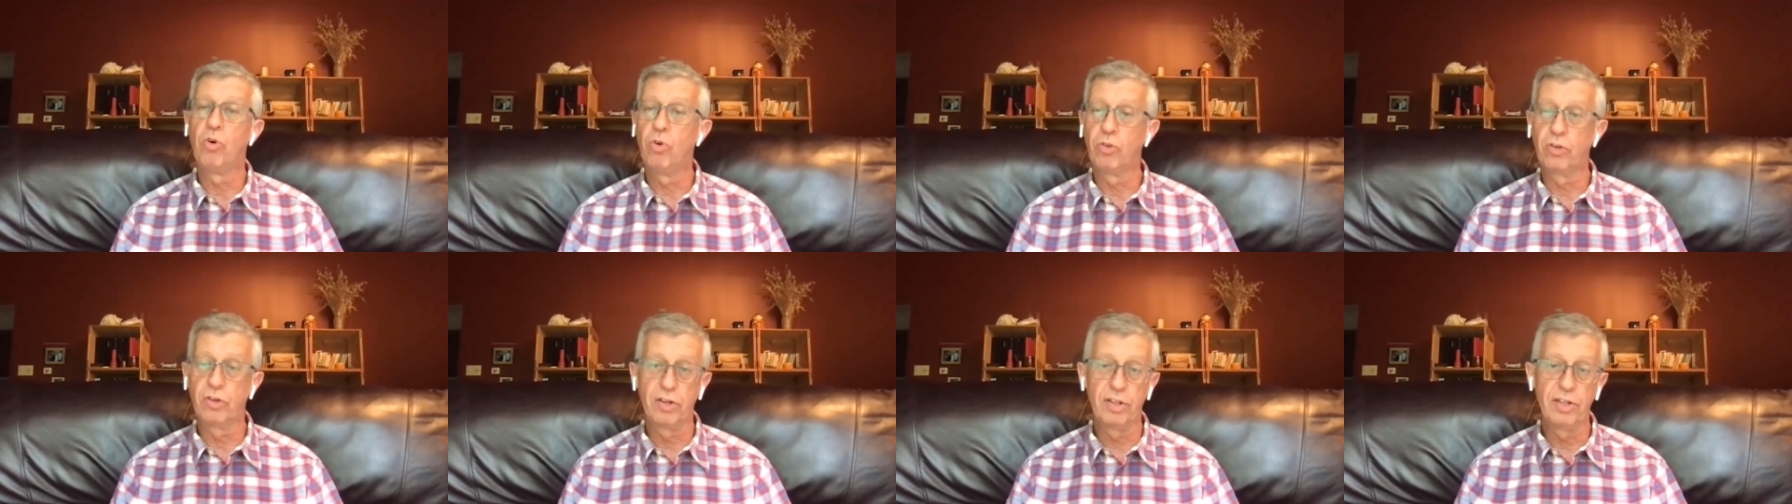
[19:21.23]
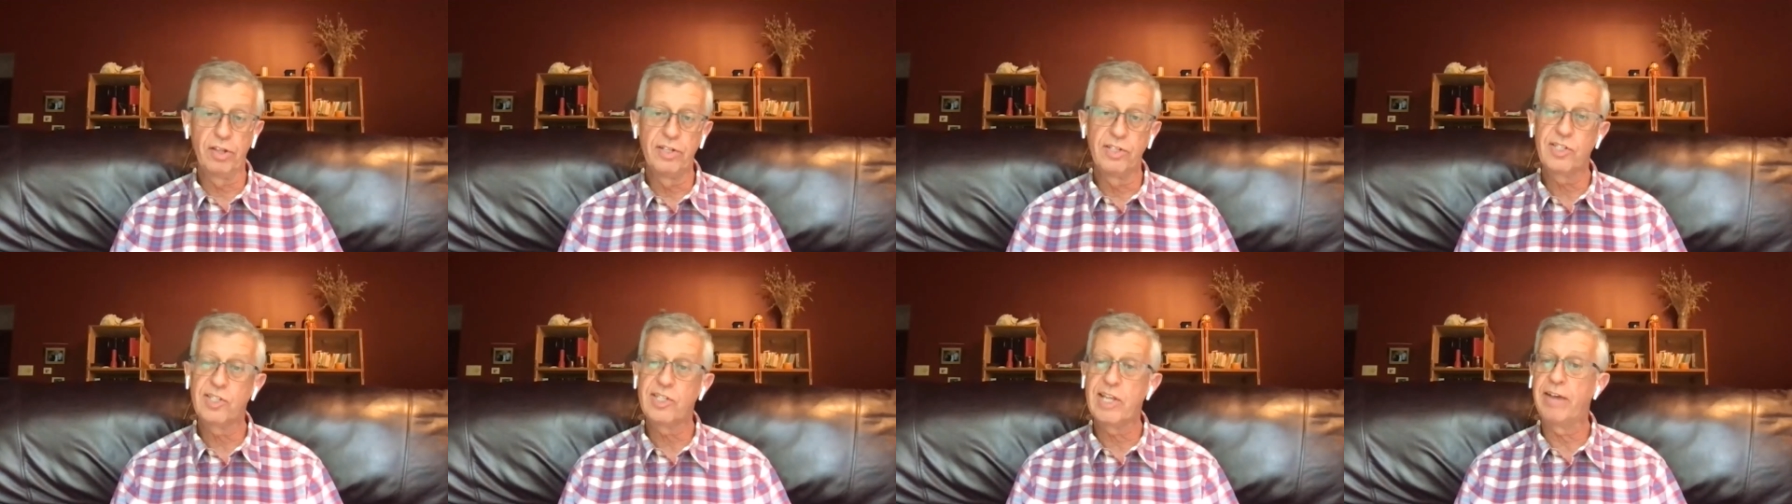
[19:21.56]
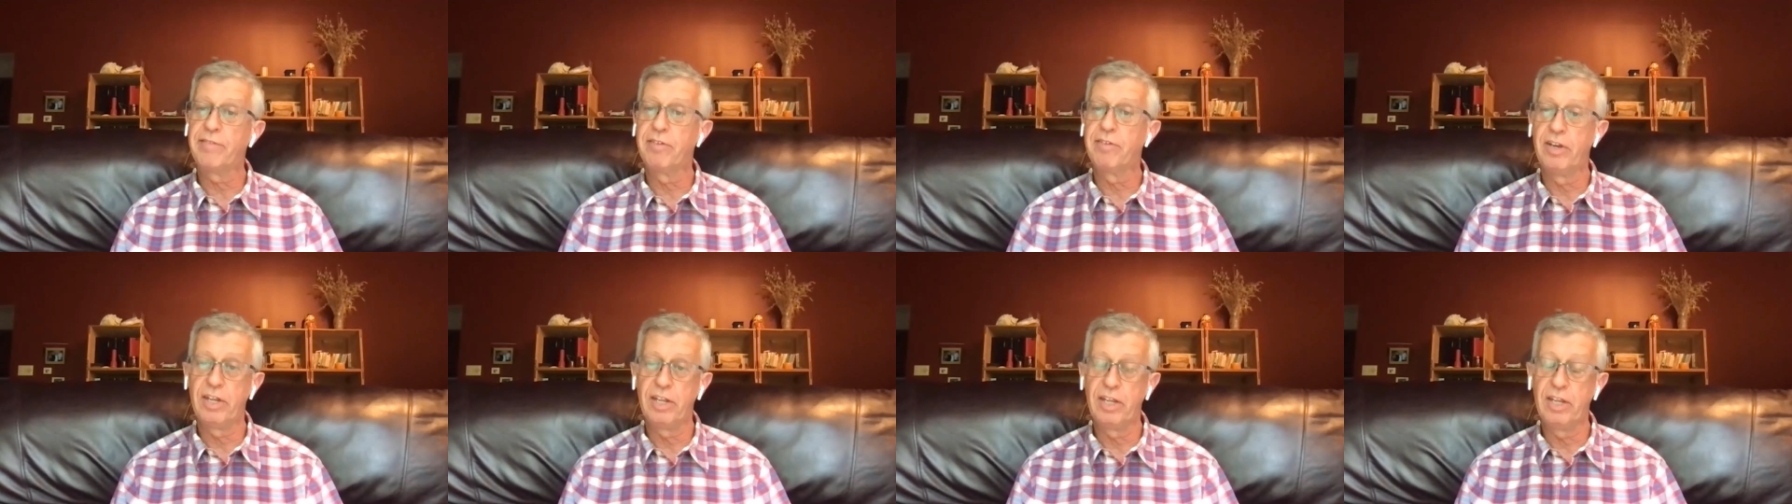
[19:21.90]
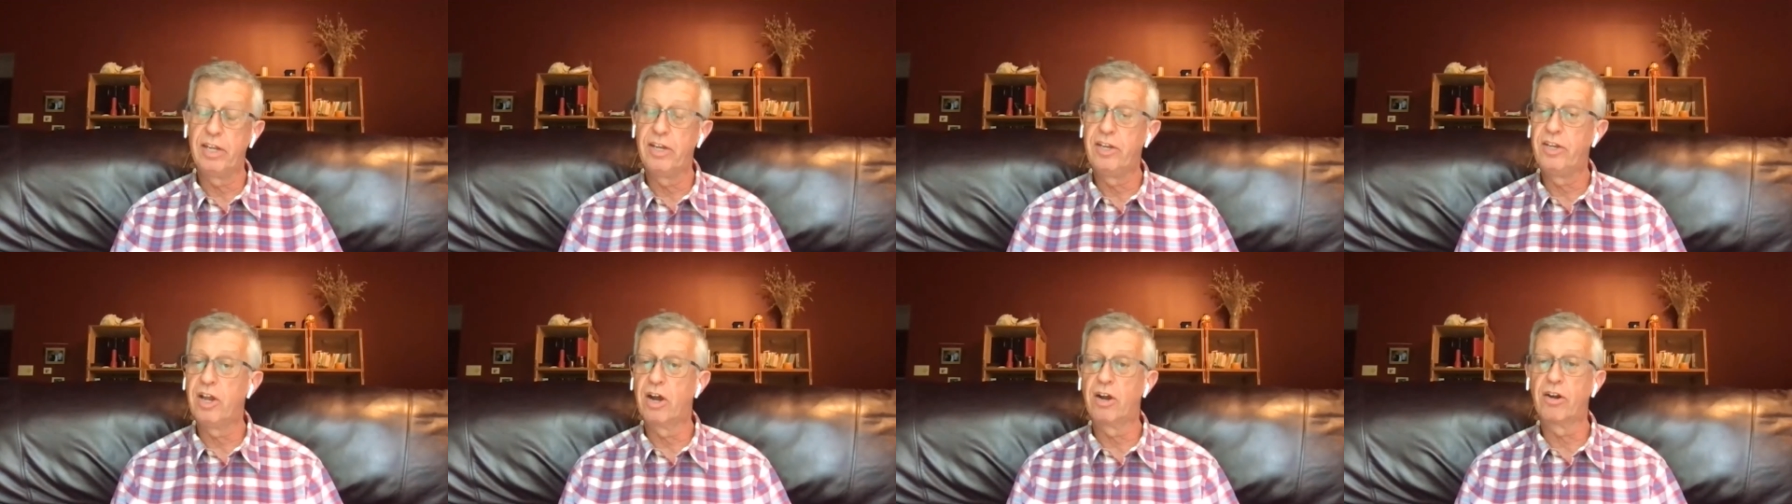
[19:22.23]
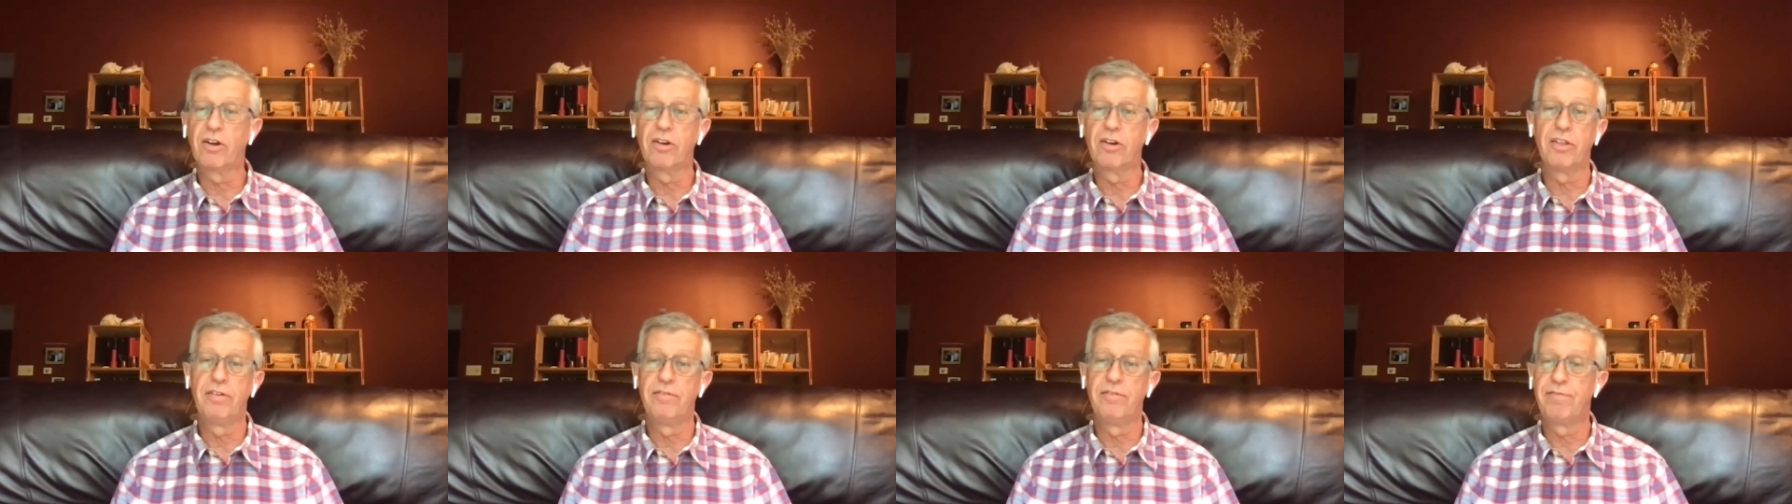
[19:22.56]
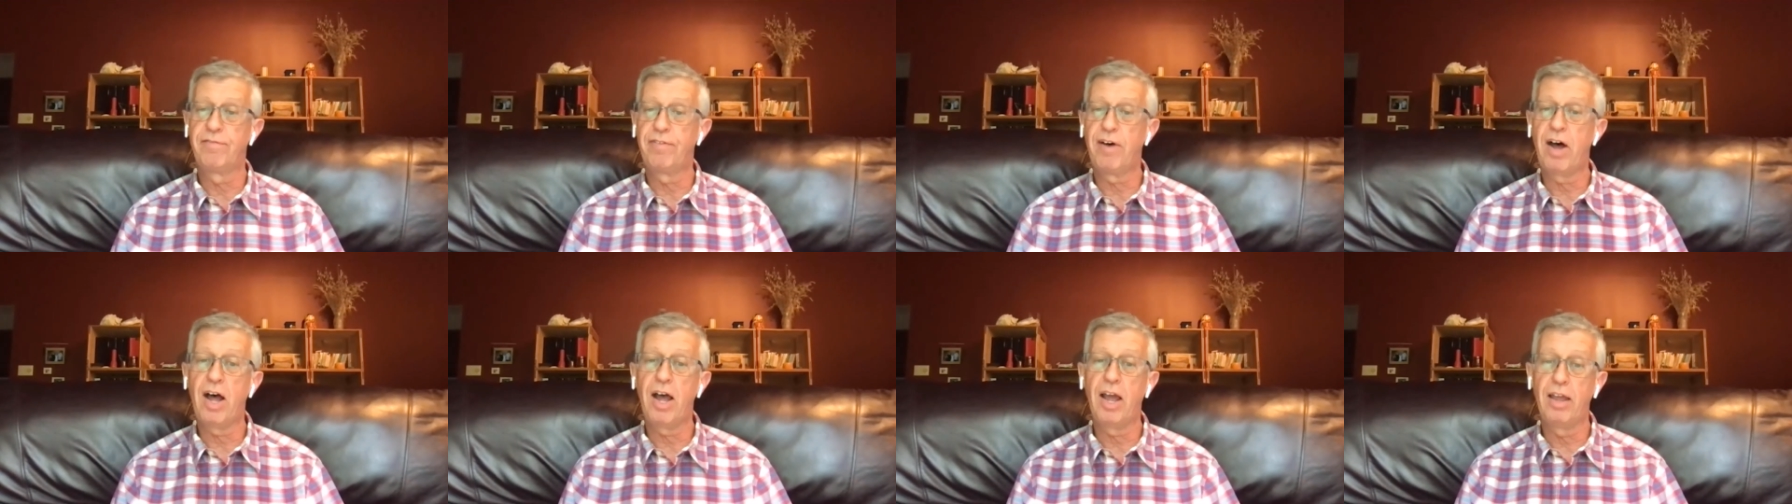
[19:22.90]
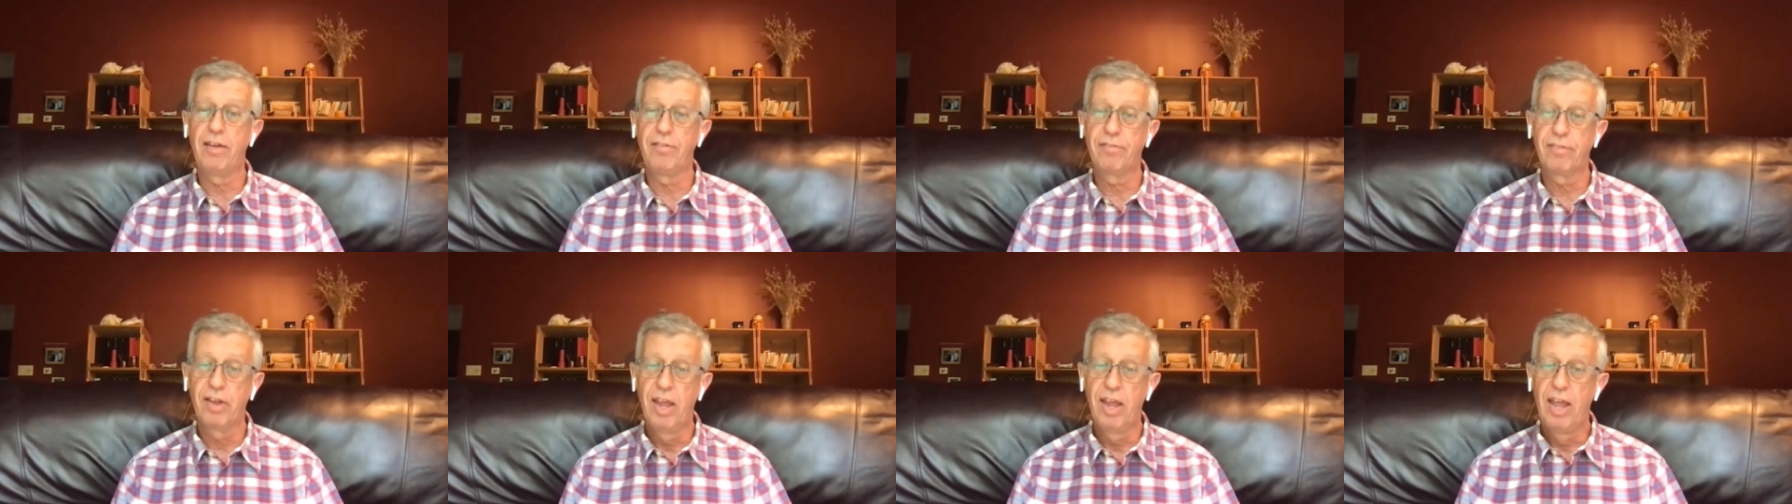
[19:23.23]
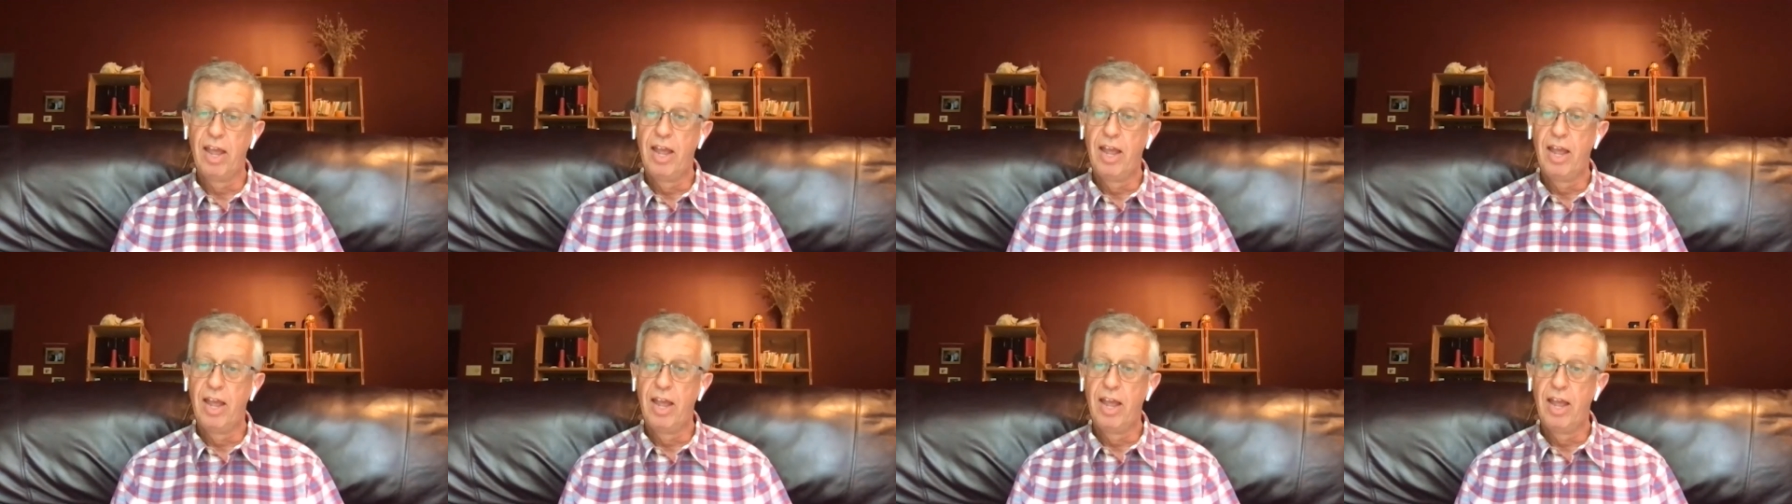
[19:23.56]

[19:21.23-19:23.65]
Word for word: older than 70 and younger than 5.